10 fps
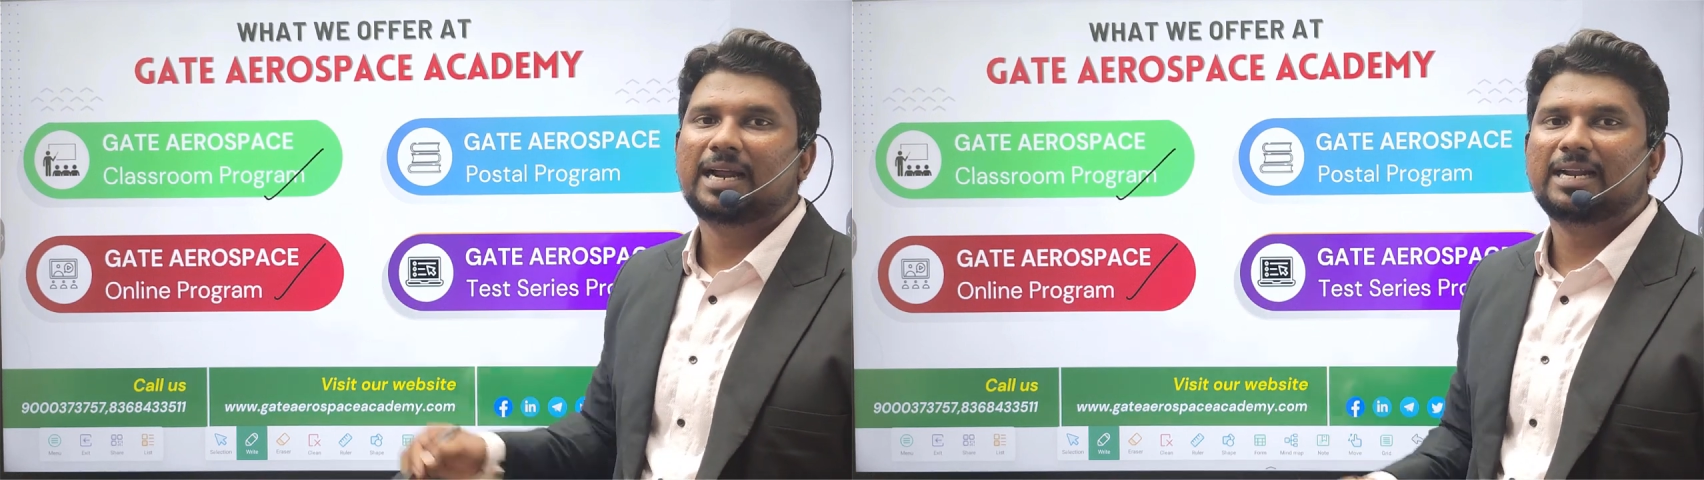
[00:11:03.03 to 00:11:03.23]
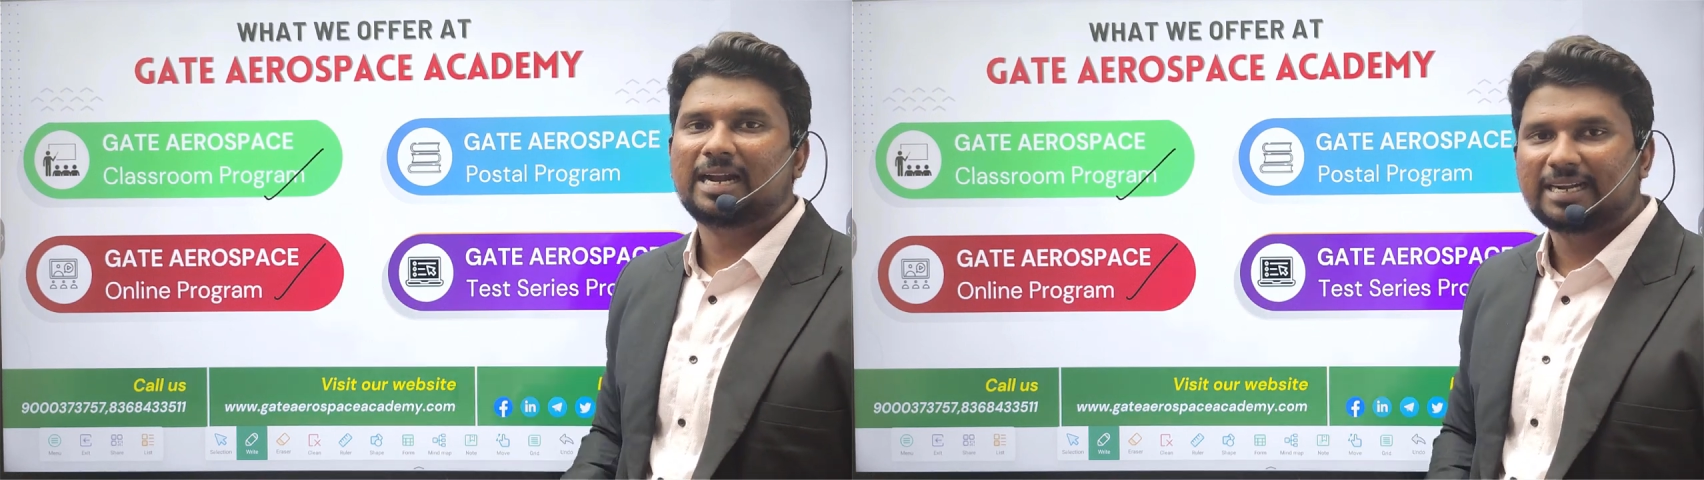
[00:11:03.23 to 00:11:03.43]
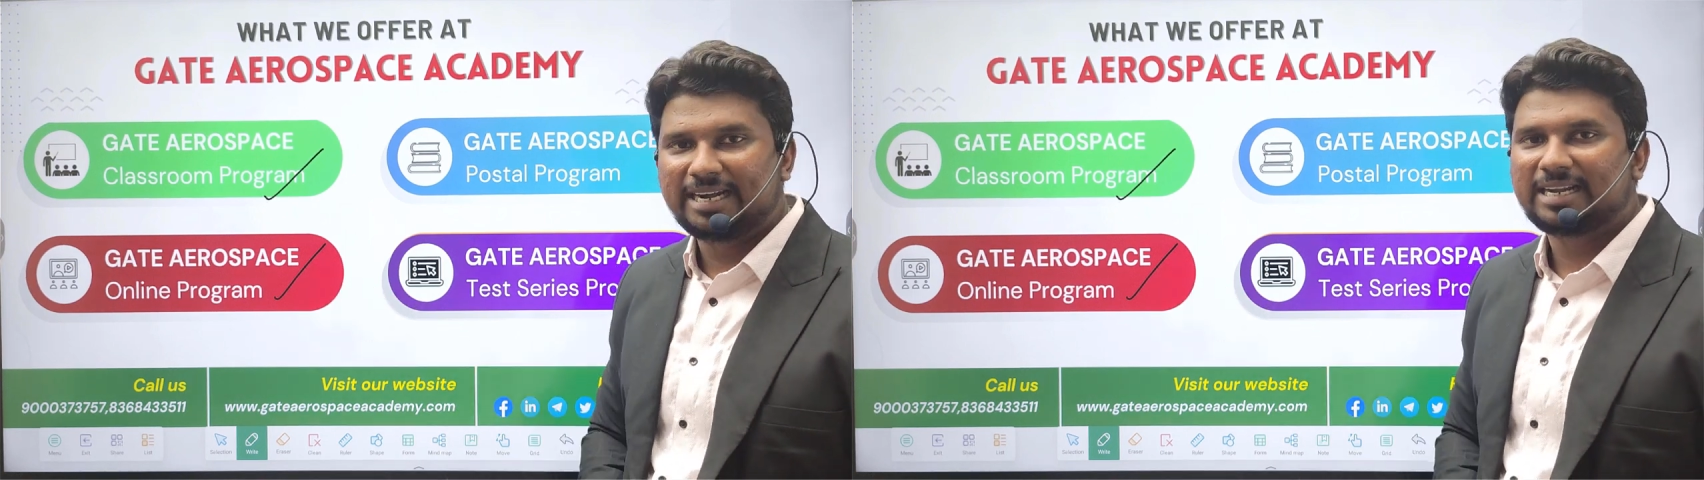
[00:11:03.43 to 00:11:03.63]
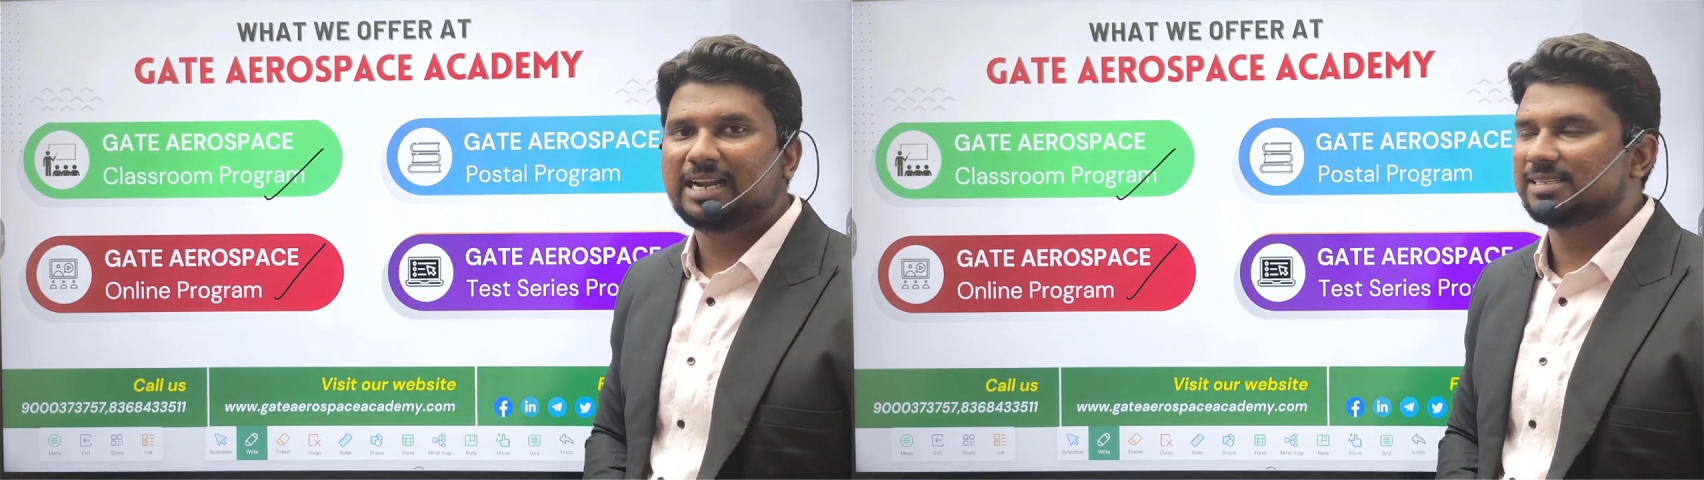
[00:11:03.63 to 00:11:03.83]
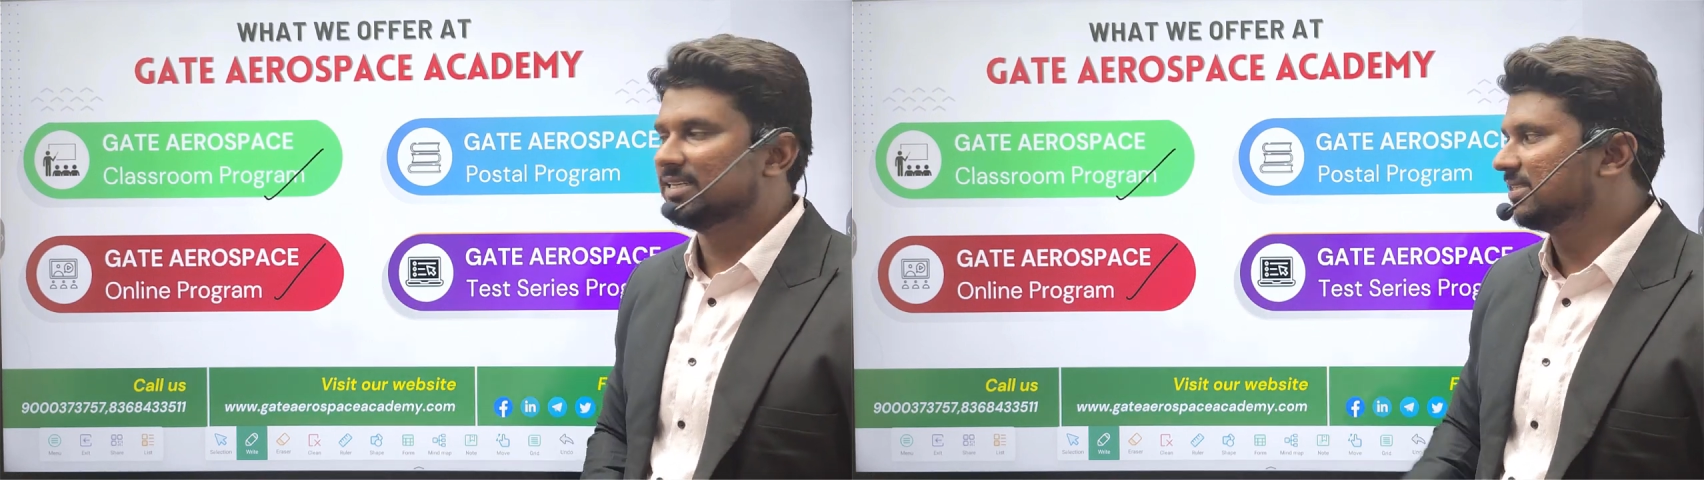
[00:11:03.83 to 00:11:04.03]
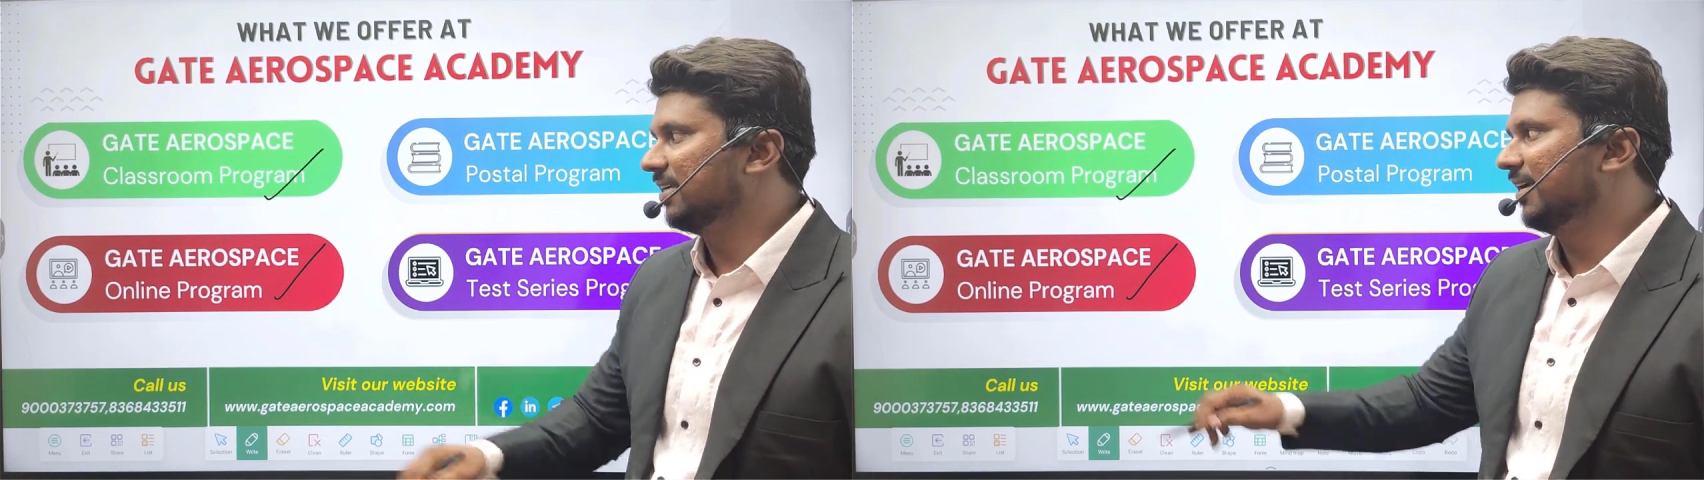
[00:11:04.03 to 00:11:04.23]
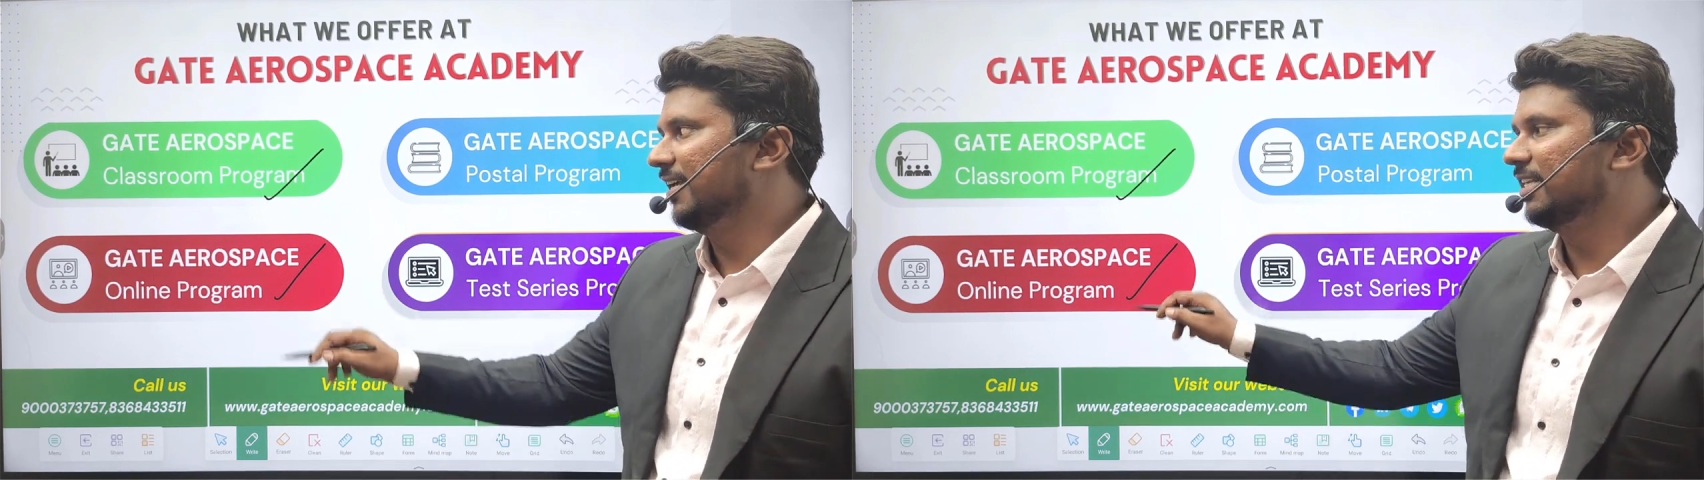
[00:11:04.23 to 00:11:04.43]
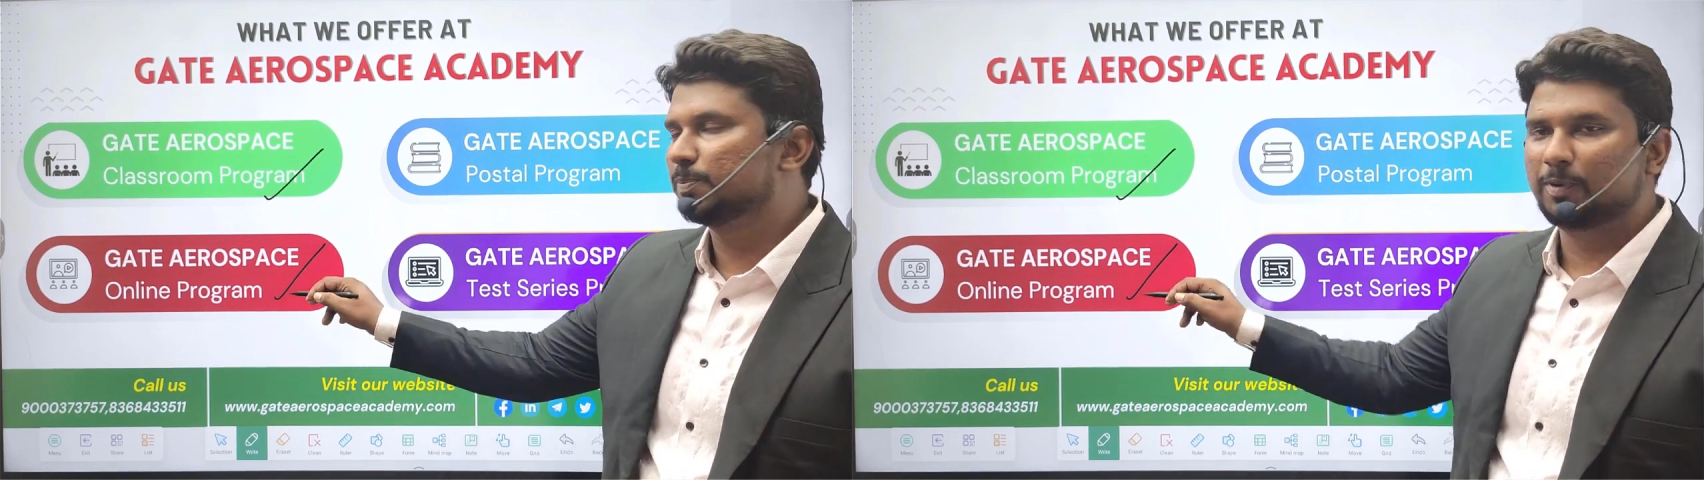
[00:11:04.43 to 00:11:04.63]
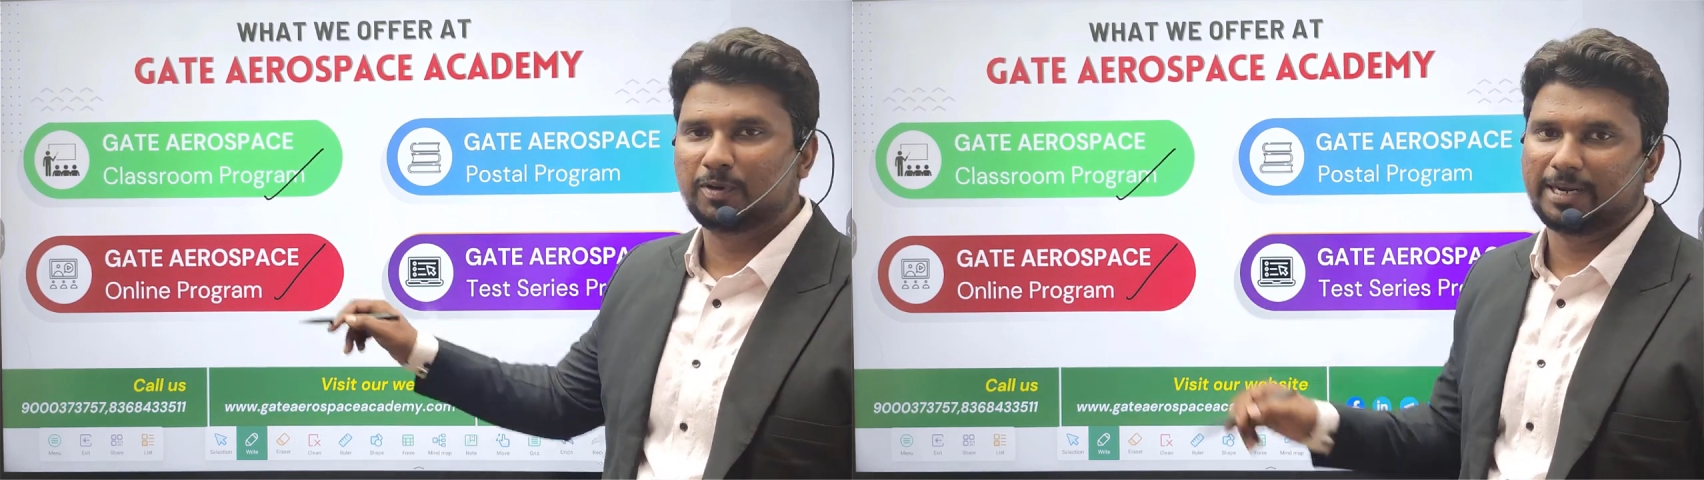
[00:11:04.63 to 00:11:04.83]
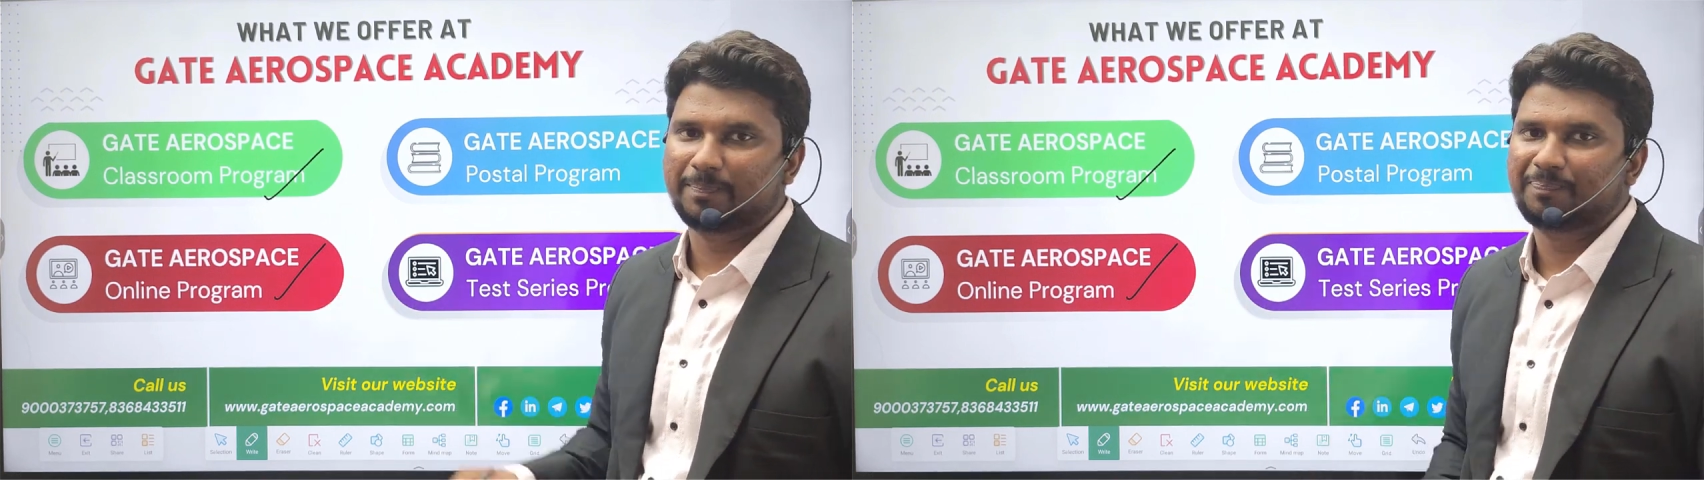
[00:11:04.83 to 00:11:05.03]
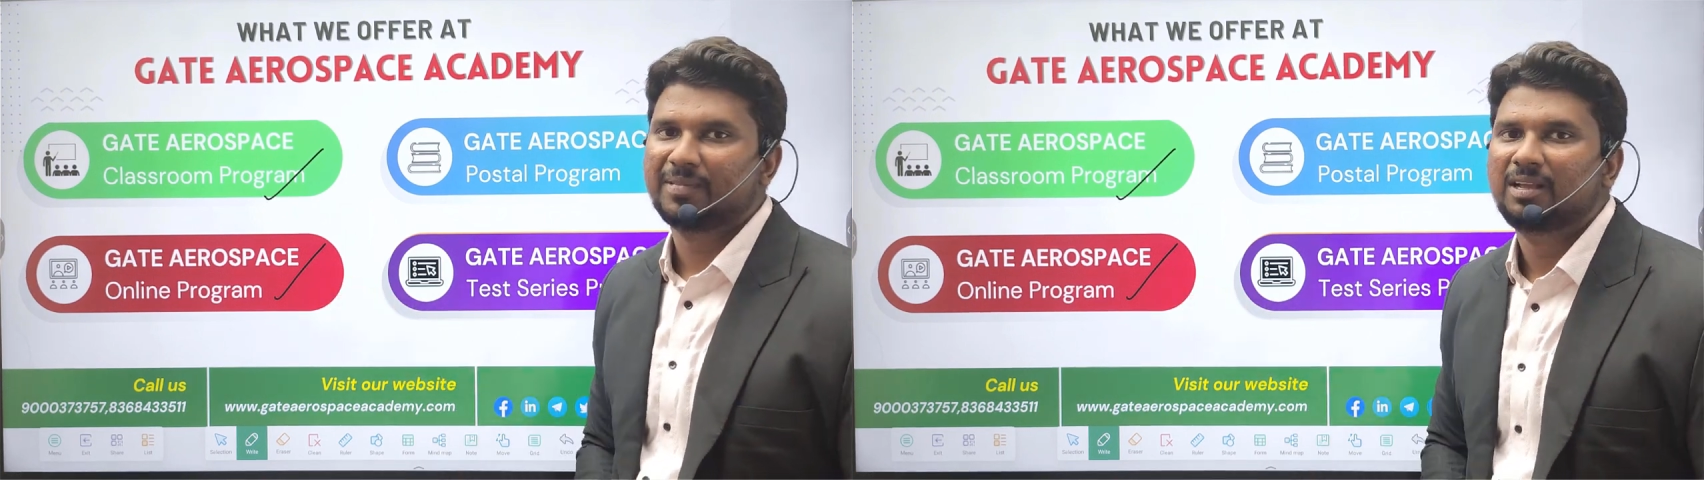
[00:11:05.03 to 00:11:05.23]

and attend classes in this program.